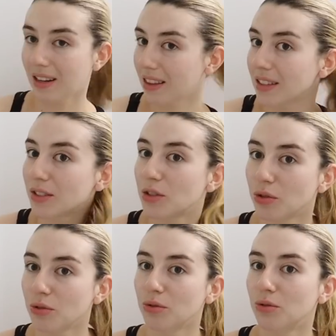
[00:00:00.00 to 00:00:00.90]
nothing
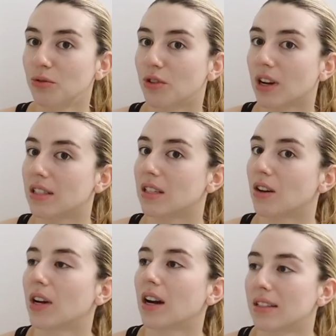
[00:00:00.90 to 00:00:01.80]
too crazy
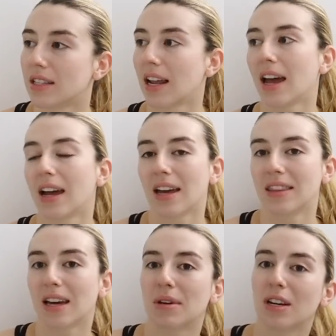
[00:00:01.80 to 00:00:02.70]
going on today. I
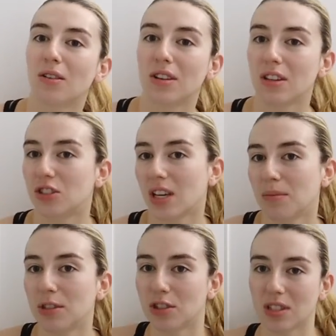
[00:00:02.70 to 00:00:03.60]
think I'm gonna go to the
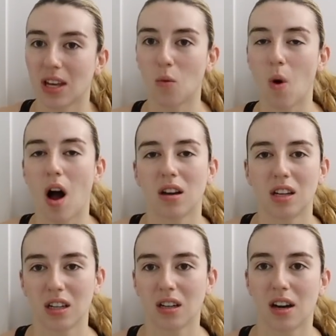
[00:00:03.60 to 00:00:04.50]
gym and just like walk
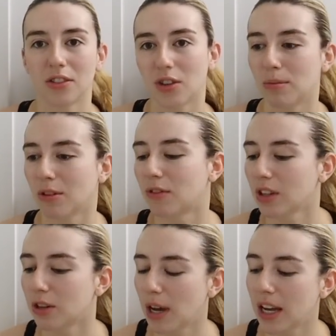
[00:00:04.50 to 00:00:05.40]
on the treadmill for a
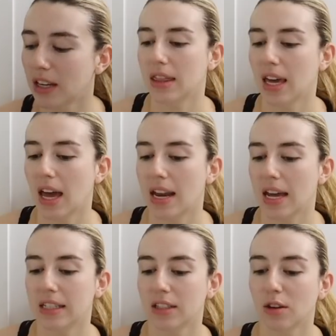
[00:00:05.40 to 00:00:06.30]
little bit. And then
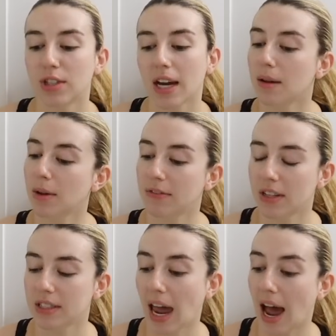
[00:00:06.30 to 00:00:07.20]
I need to go check on my
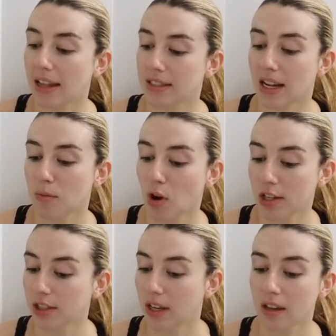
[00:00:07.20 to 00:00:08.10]
friend's cats that I'm
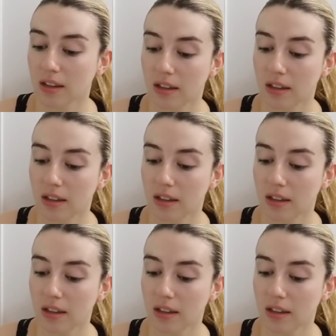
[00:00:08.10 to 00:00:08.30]
watching.